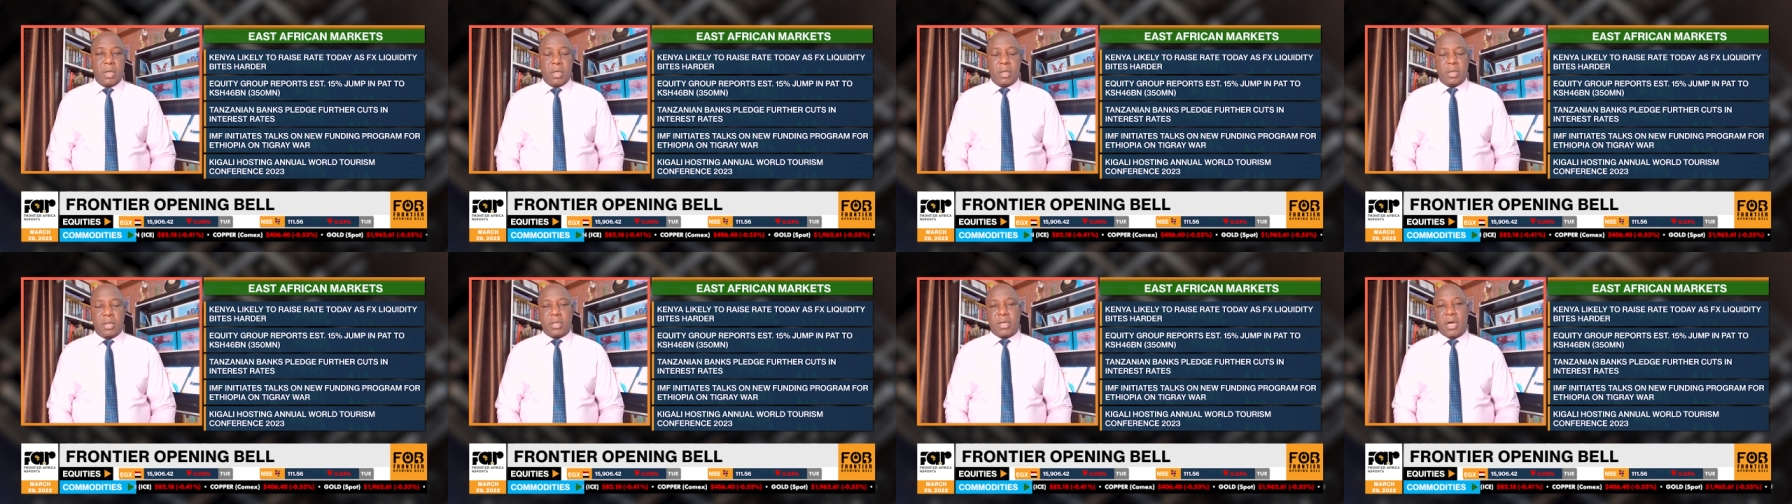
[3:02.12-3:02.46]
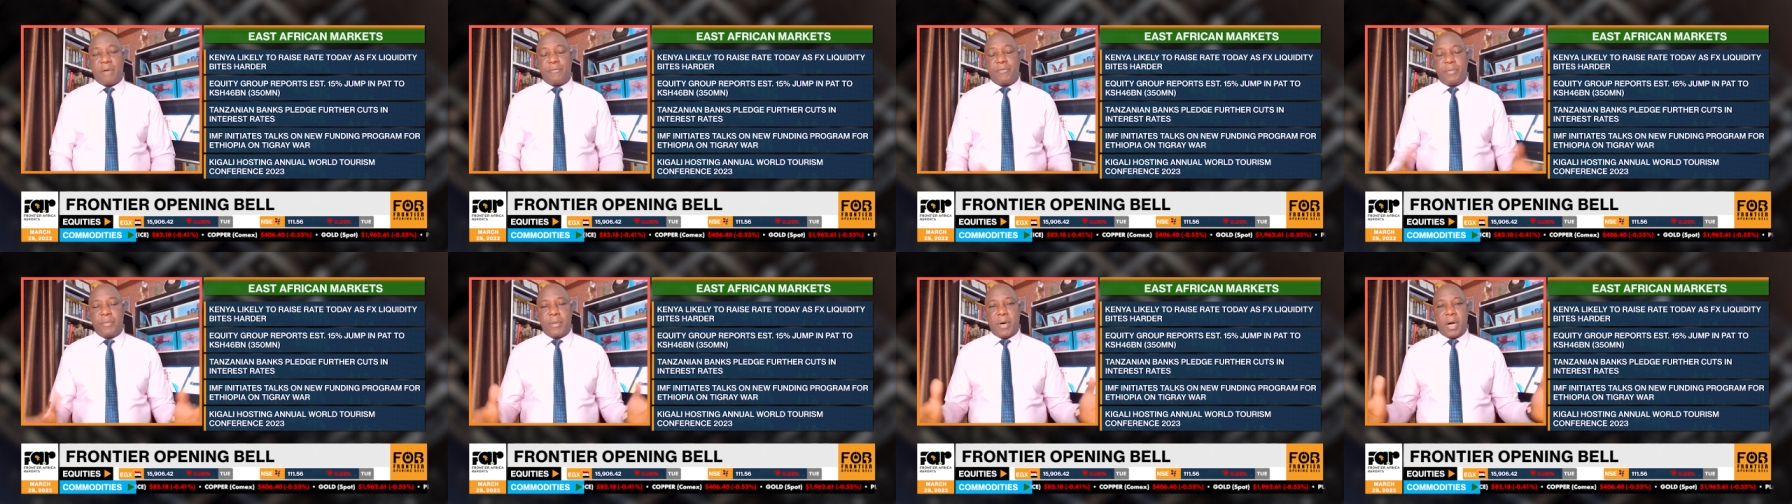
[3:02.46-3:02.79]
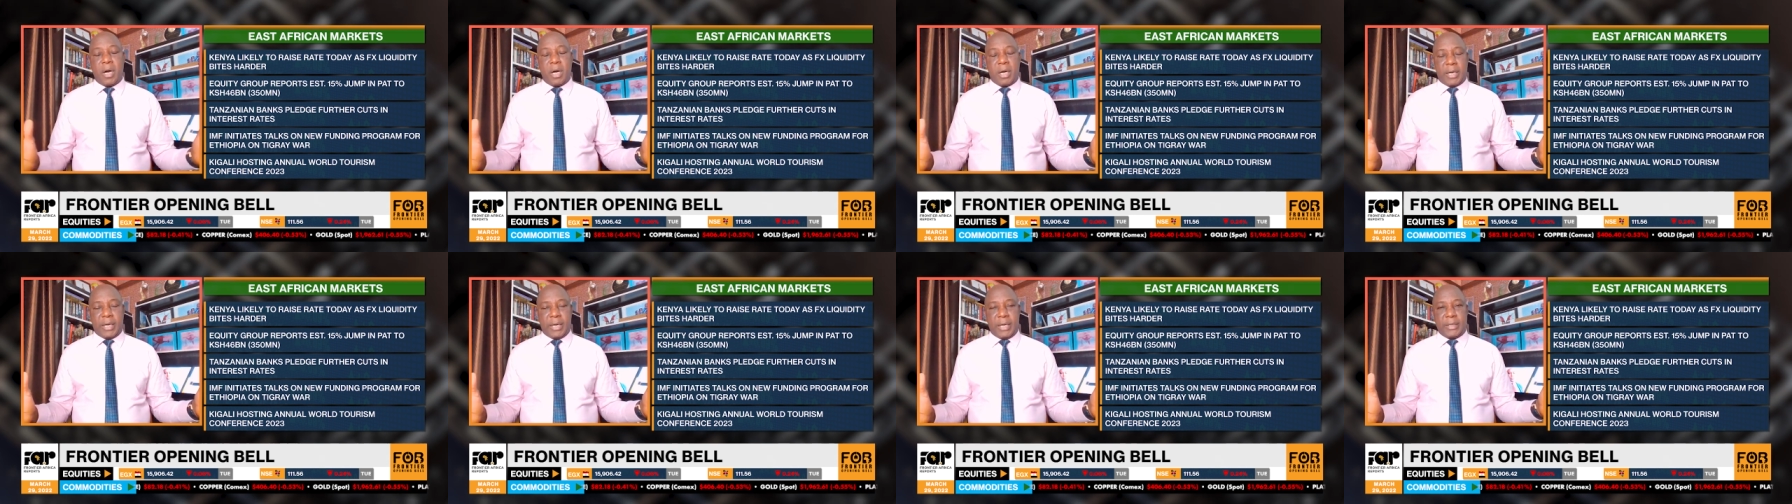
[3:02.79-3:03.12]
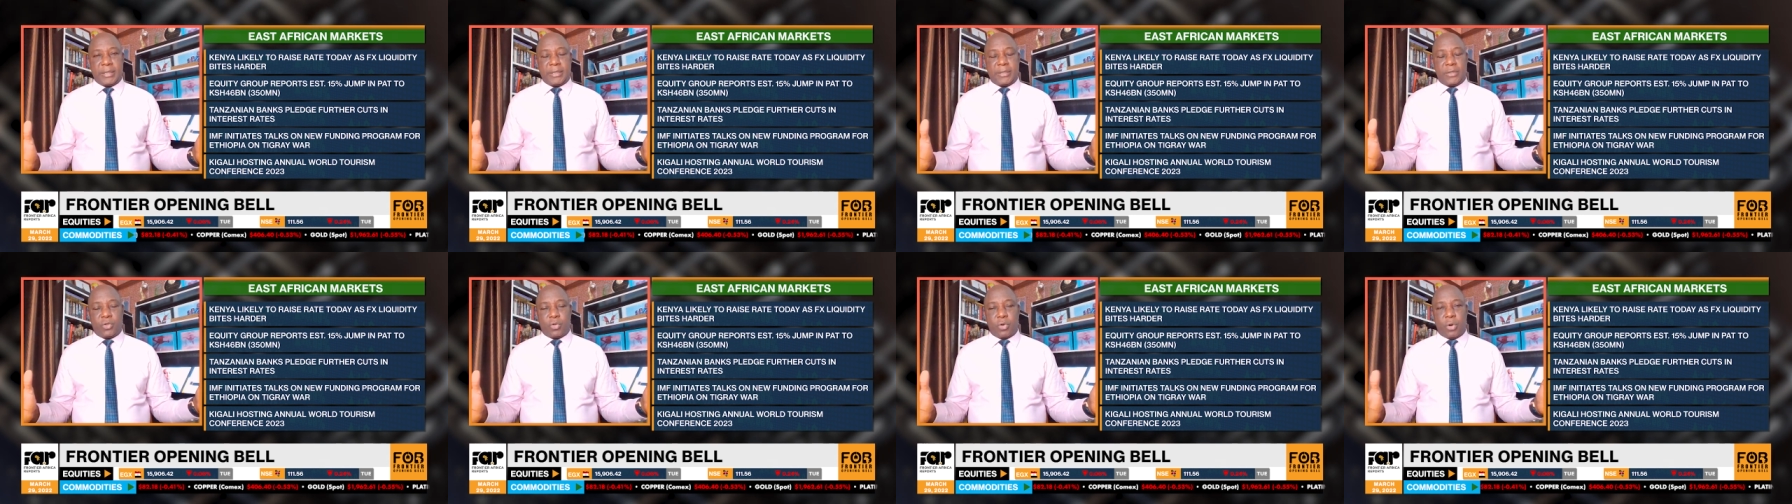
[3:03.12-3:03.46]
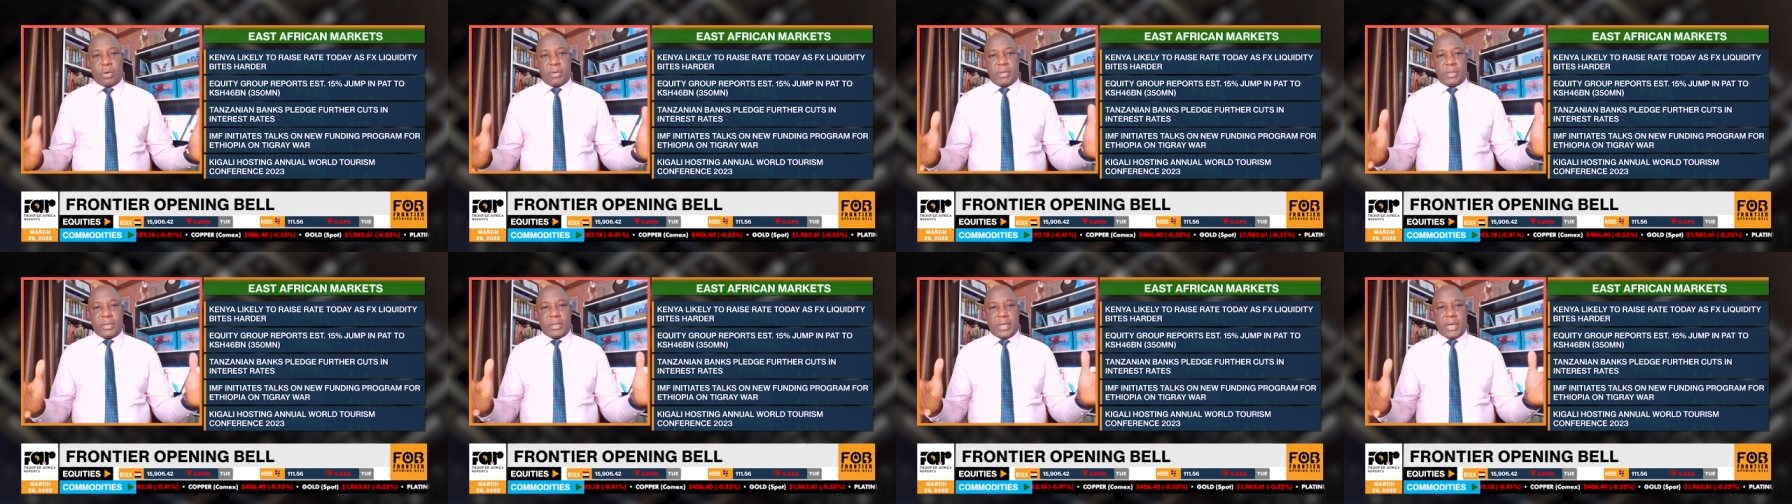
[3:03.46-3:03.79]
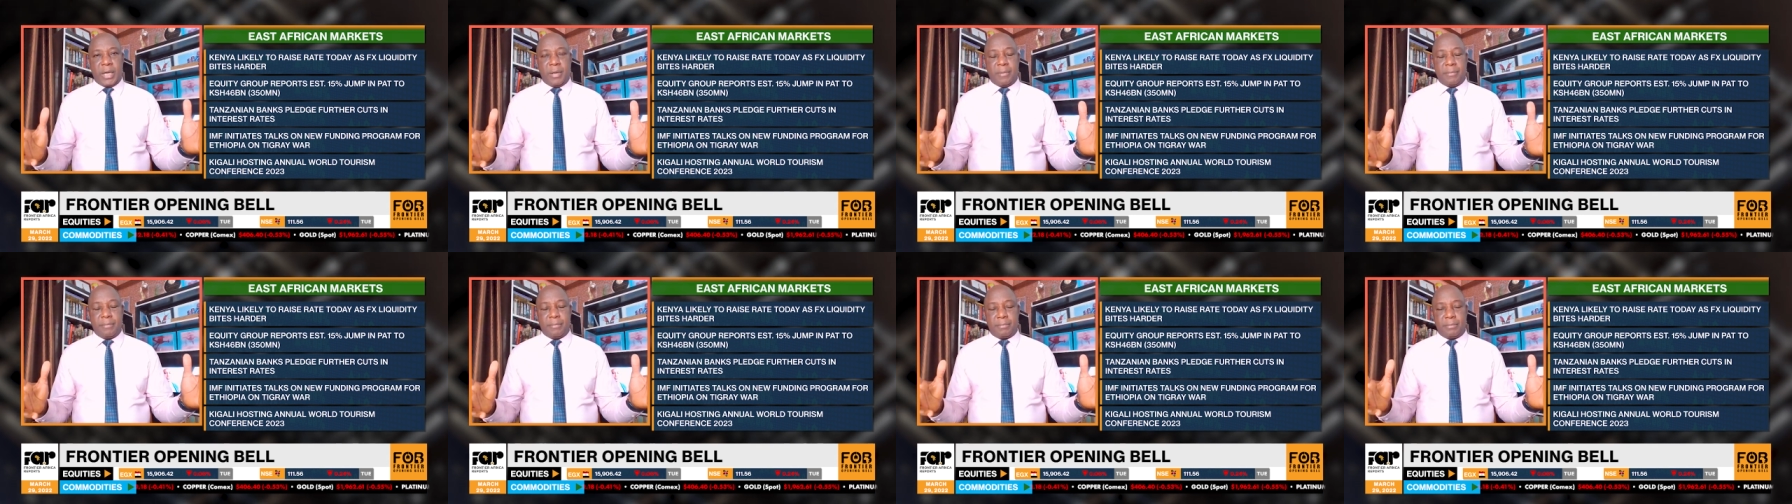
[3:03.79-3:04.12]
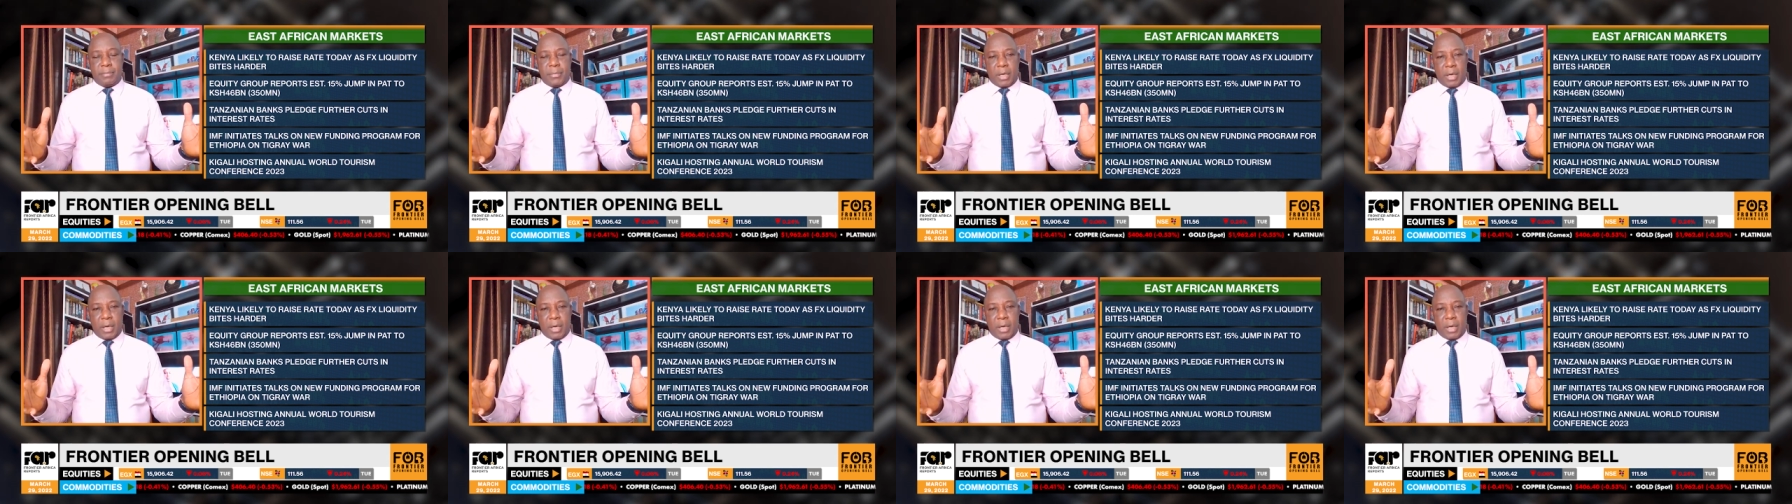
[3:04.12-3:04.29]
Travel Market, Tourism,